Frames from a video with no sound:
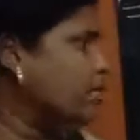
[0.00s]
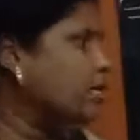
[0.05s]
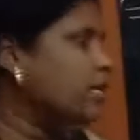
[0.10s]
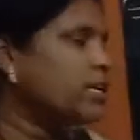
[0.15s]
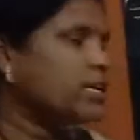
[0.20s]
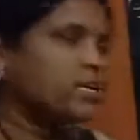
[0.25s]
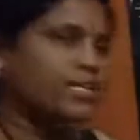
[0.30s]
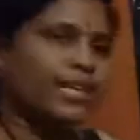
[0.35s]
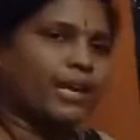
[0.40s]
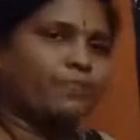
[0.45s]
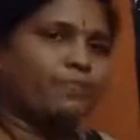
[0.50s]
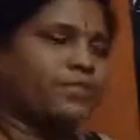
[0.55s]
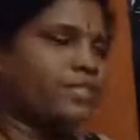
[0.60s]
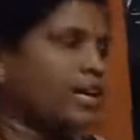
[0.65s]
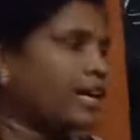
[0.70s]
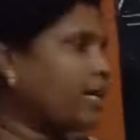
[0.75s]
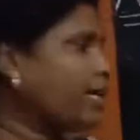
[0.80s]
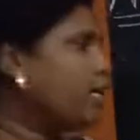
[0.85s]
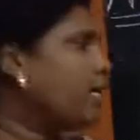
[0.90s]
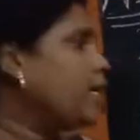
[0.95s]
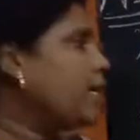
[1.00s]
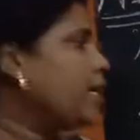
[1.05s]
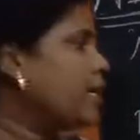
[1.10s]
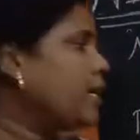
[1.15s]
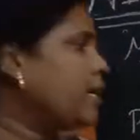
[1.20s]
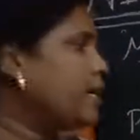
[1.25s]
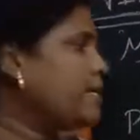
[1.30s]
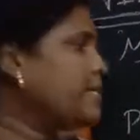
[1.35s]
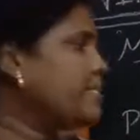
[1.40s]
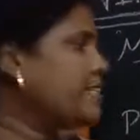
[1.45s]
Subject
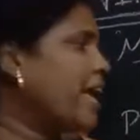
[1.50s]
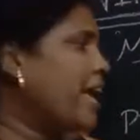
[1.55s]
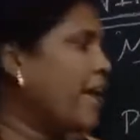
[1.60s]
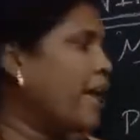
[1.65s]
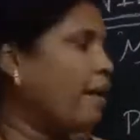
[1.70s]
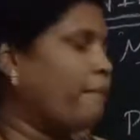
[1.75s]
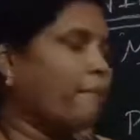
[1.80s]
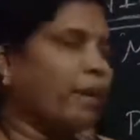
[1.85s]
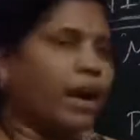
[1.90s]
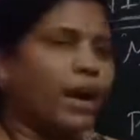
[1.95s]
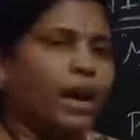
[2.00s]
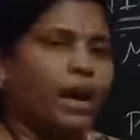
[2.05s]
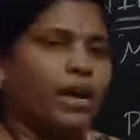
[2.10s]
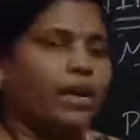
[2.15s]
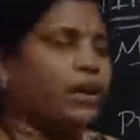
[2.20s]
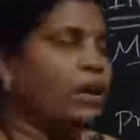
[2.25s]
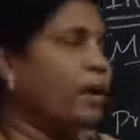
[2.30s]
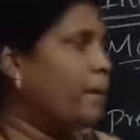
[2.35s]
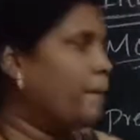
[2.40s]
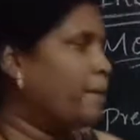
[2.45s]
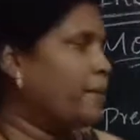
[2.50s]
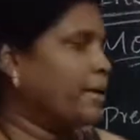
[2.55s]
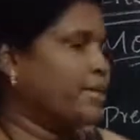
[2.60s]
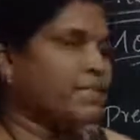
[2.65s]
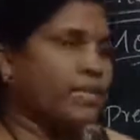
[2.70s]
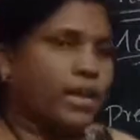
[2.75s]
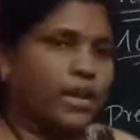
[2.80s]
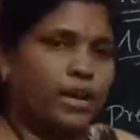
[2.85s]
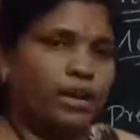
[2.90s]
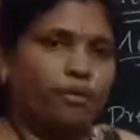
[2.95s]
is, am, are plus
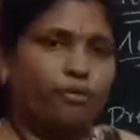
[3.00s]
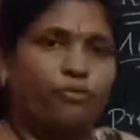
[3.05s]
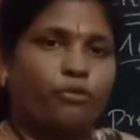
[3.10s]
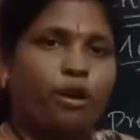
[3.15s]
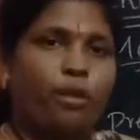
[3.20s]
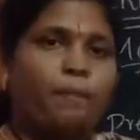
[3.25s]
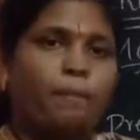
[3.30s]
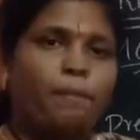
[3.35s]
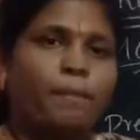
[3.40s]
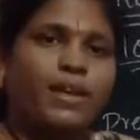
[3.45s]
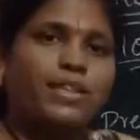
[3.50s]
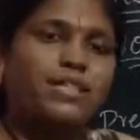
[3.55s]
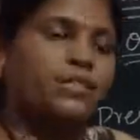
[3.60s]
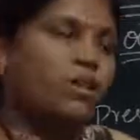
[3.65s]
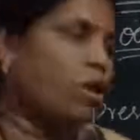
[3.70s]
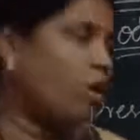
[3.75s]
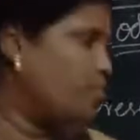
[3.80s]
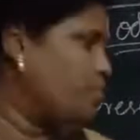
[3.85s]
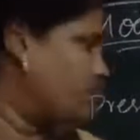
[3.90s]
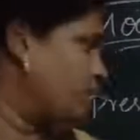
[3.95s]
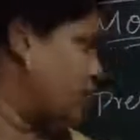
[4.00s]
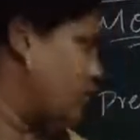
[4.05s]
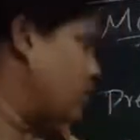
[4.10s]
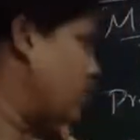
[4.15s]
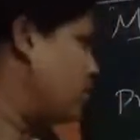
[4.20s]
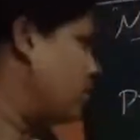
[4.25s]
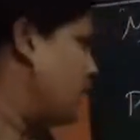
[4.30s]
ing form plus object.